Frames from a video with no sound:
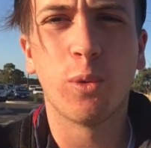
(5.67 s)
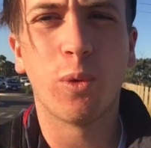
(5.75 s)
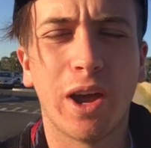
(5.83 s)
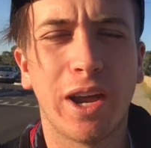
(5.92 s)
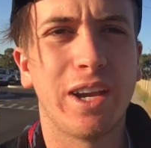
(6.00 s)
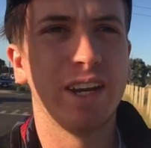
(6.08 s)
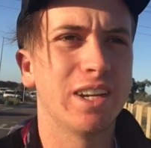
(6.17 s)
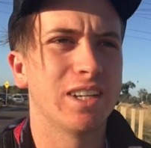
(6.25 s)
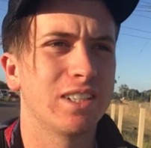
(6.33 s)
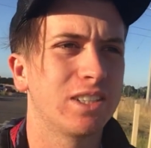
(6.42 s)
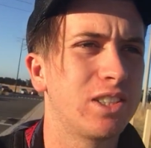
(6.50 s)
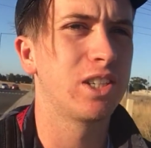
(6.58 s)
the way
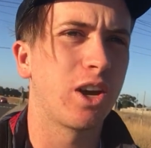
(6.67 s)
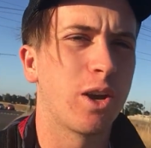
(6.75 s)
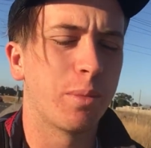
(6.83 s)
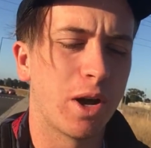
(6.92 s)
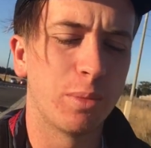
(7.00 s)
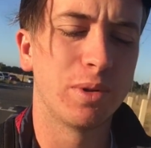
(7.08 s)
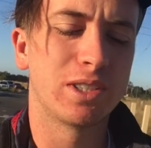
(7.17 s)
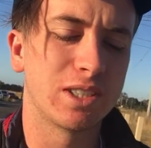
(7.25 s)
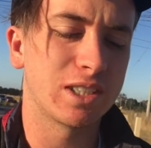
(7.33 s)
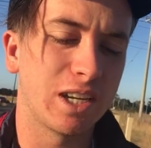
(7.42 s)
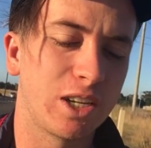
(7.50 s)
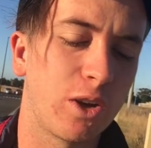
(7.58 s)
to go to Melbourne to
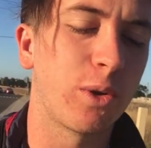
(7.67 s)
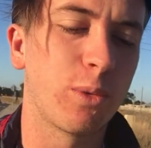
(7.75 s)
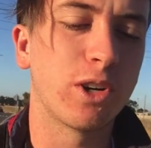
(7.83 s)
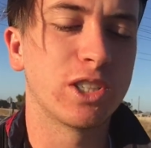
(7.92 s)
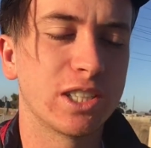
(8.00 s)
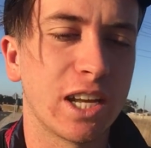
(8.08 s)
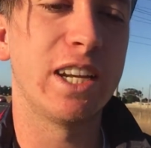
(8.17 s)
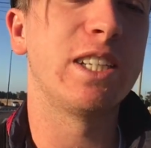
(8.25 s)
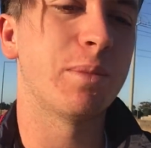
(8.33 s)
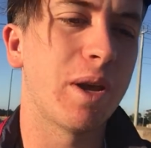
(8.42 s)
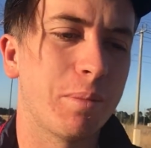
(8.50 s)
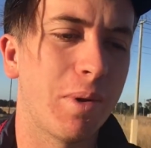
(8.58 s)
see Connor Rogers and
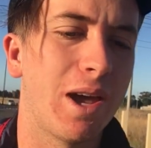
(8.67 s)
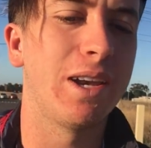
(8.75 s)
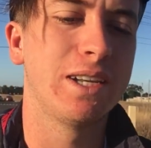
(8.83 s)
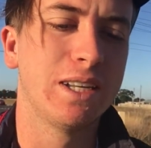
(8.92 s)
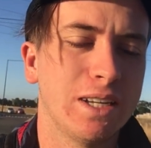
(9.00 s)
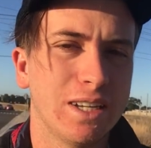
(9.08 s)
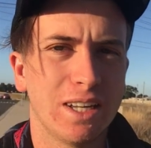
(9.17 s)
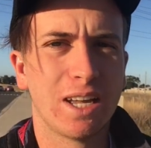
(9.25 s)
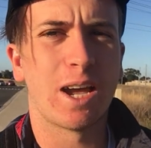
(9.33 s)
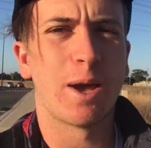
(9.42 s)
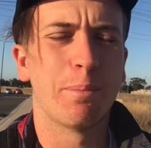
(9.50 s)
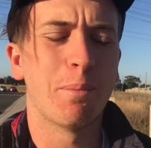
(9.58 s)
his mate Matt.
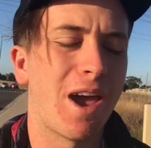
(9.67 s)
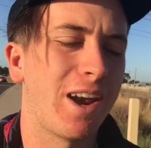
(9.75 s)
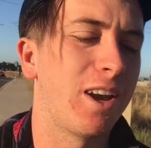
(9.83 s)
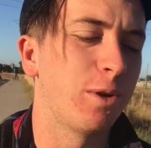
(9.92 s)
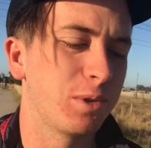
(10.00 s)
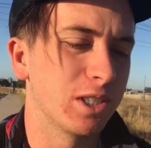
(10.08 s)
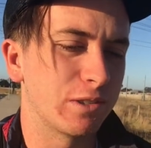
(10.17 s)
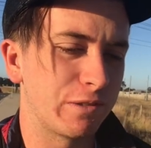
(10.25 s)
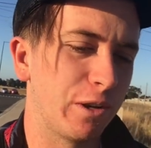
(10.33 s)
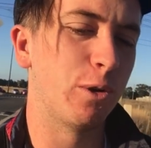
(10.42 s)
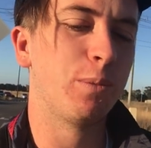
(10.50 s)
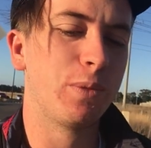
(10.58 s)
Matt helped us
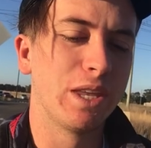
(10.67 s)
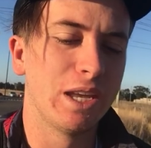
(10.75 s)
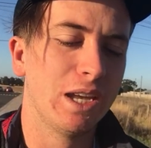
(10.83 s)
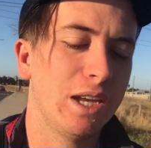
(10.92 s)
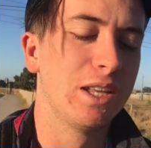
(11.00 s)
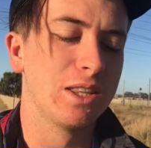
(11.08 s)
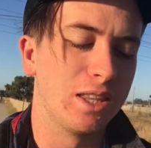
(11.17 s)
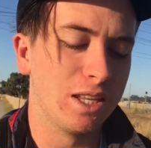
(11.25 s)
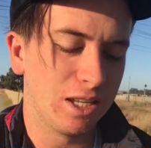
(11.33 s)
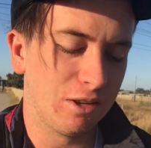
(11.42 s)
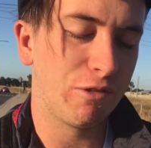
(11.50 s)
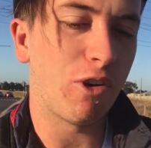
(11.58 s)
film
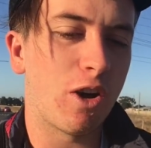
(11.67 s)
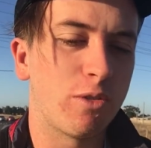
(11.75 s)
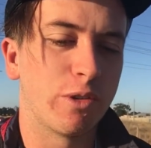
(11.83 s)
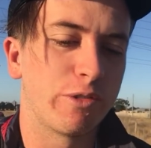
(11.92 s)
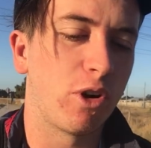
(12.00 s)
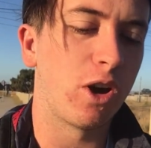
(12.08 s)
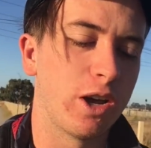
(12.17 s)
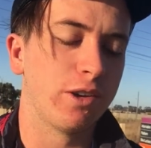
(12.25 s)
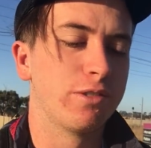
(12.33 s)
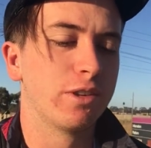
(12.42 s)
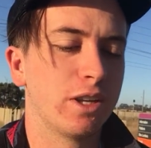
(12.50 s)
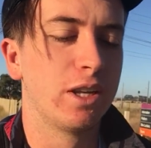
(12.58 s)
the
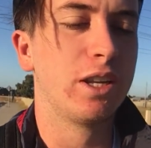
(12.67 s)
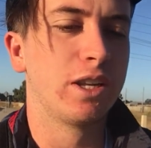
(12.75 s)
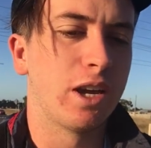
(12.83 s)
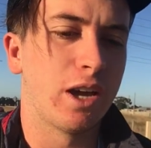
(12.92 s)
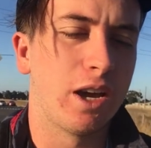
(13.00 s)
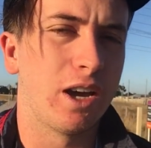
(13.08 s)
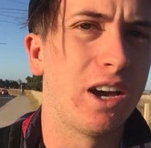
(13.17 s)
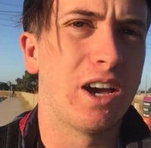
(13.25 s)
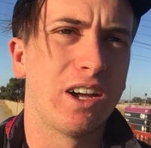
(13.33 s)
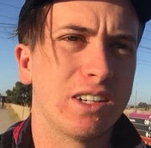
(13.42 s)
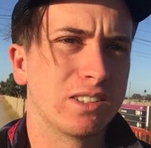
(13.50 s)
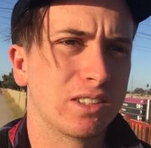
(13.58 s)
5-on-5
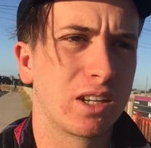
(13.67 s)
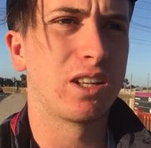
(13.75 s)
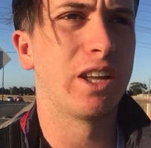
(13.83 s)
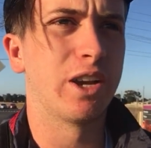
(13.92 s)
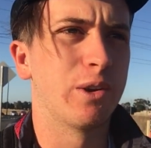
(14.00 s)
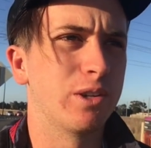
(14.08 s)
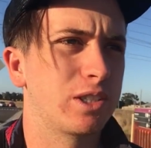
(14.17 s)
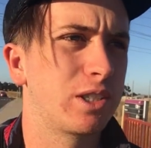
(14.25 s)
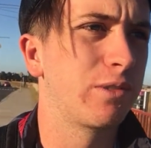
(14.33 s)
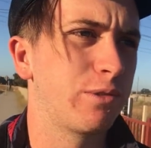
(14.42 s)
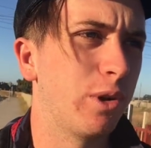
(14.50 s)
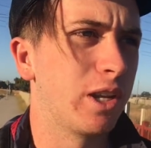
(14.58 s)

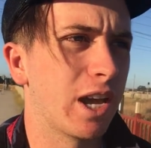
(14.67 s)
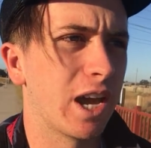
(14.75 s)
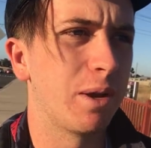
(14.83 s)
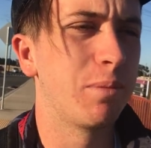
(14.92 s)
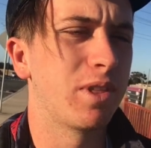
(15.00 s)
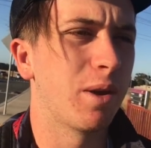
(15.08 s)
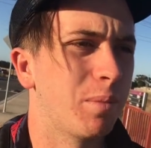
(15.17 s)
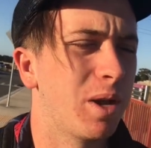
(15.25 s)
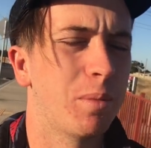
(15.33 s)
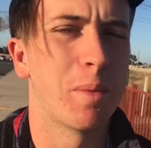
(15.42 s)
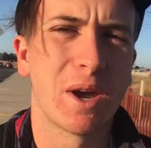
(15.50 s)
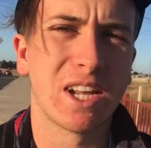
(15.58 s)
clearance footy game that me
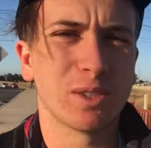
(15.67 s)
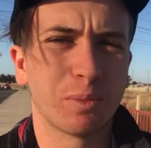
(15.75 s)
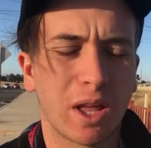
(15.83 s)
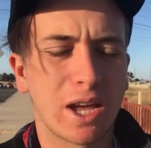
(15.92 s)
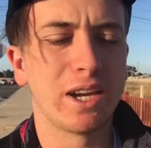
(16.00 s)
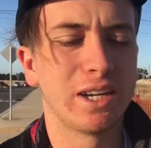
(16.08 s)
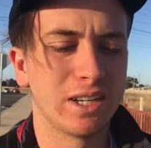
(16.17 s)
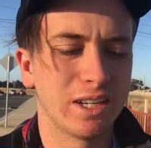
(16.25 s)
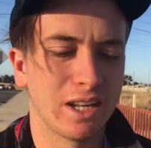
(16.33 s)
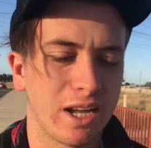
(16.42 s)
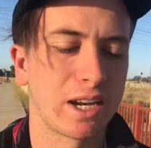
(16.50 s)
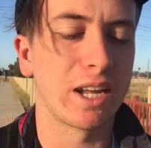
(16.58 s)
and my mates played
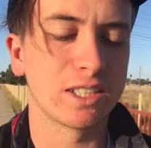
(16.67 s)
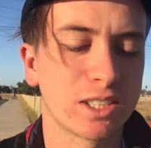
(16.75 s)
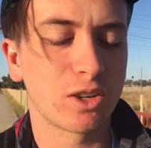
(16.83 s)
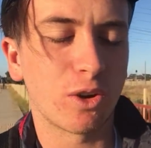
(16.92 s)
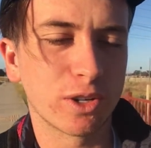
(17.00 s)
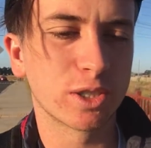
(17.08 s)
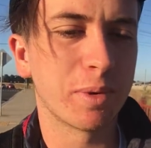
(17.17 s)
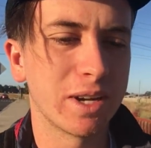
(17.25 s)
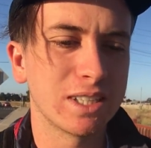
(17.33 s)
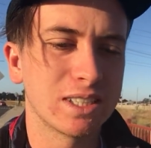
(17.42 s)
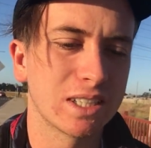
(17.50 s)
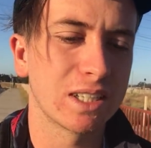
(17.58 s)
against Connor's
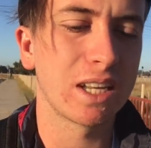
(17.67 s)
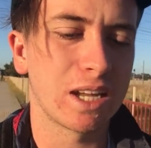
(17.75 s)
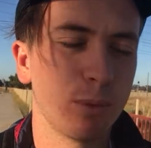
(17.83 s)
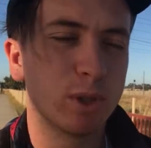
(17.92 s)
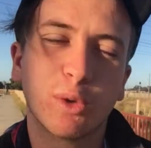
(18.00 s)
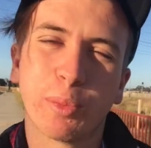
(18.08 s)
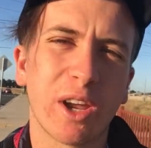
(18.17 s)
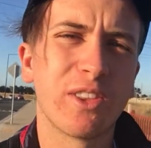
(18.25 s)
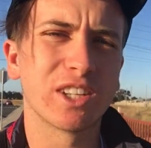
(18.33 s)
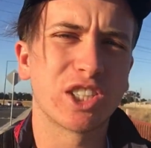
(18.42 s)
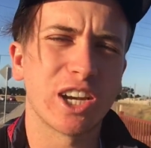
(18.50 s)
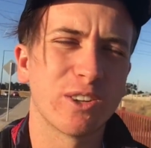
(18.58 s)
mates, which will be on
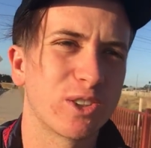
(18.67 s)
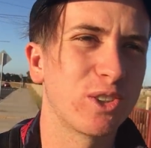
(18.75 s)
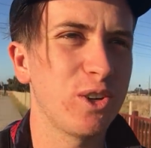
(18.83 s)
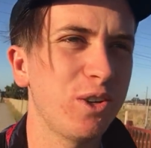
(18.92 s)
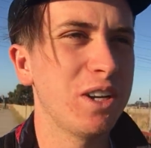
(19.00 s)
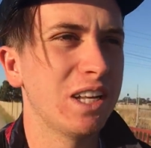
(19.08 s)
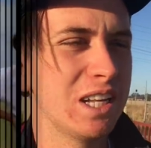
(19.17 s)
the channel soon.